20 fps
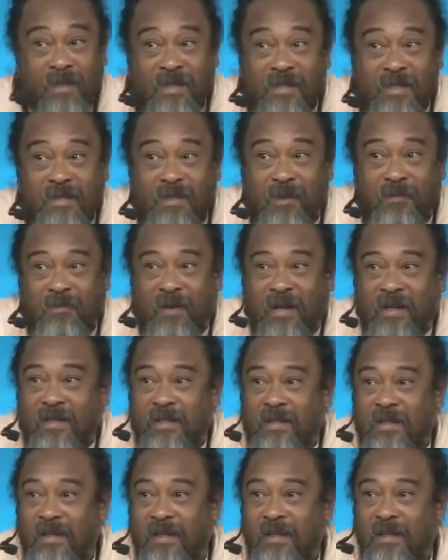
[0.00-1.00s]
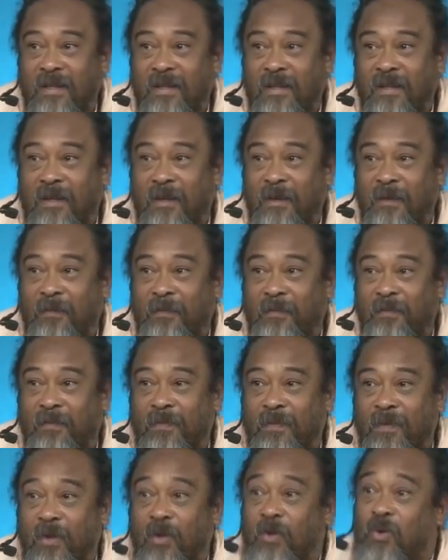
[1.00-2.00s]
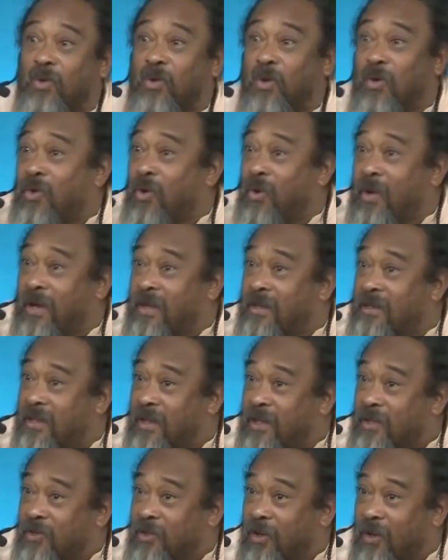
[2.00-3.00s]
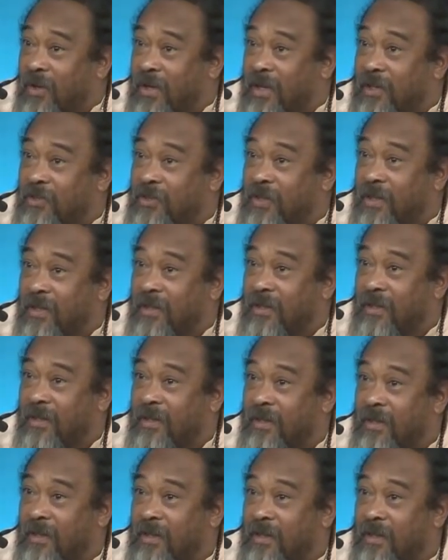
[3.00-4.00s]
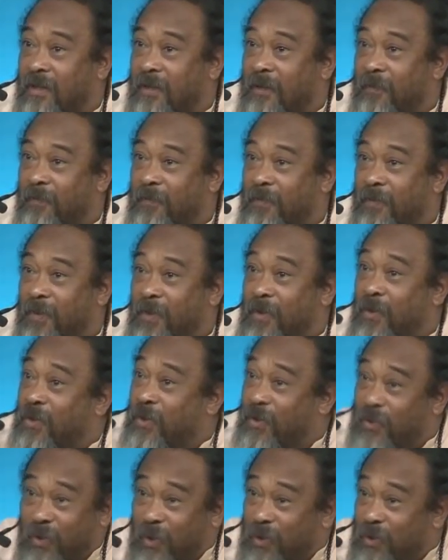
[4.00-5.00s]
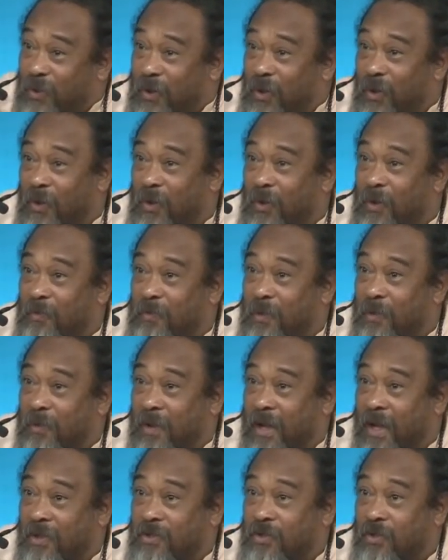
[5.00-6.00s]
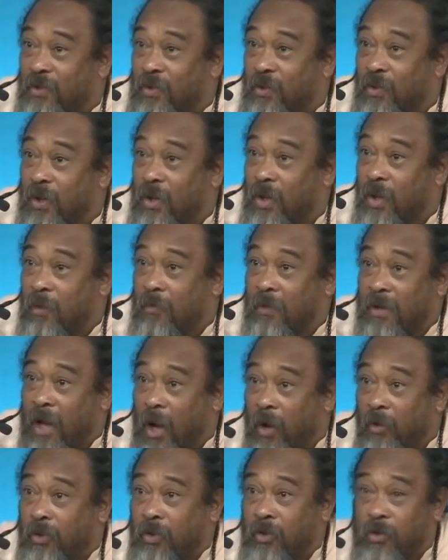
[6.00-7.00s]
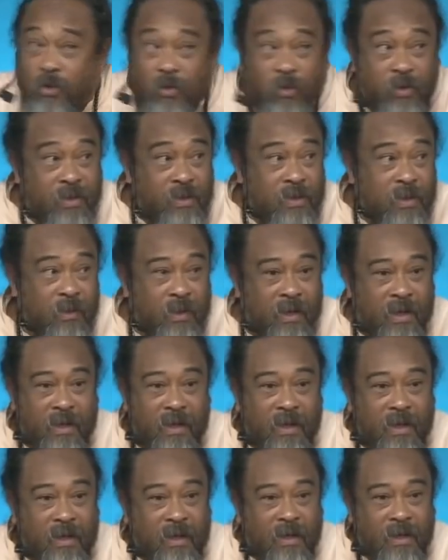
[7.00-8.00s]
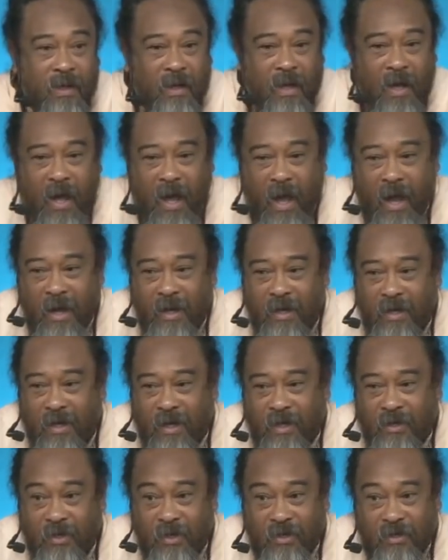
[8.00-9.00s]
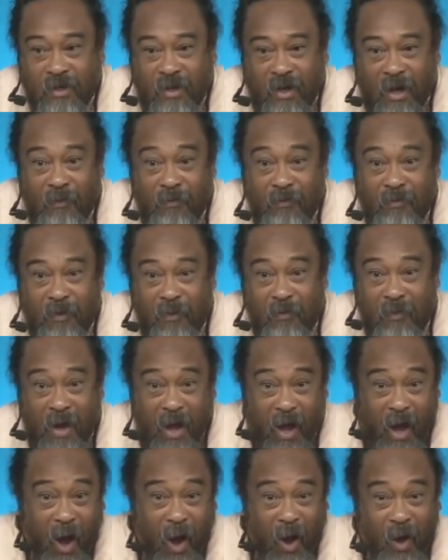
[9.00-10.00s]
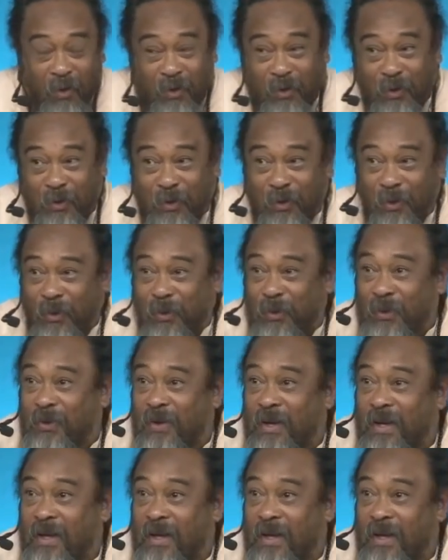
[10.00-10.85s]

This is different. You don't know anything at all, actually. You don't know. And people ask you, but how do you do? You say, well, it doesn't come from how do you do.